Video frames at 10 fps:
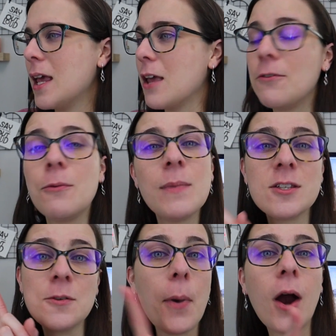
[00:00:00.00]
If you
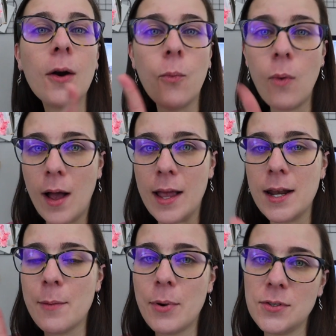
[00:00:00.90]
missed part
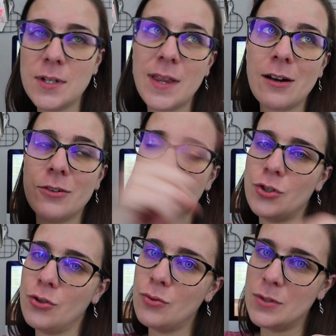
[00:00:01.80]
one, I posted that on
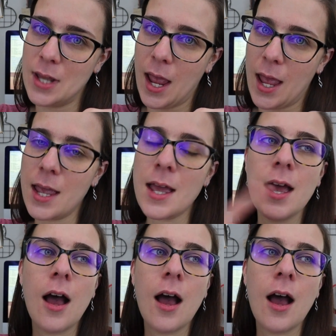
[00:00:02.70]
Tuesday.